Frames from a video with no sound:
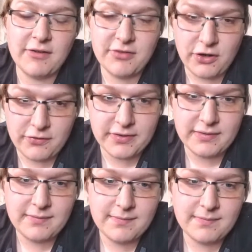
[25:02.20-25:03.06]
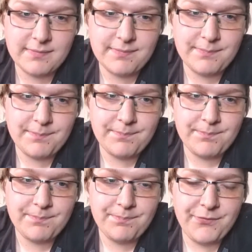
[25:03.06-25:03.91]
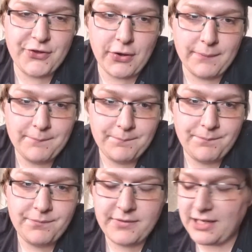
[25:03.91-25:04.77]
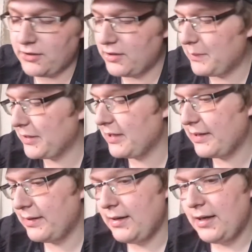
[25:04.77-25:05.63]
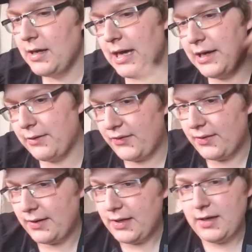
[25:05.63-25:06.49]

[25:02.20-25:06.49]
of COVID. So take your number, cut it. Anyways,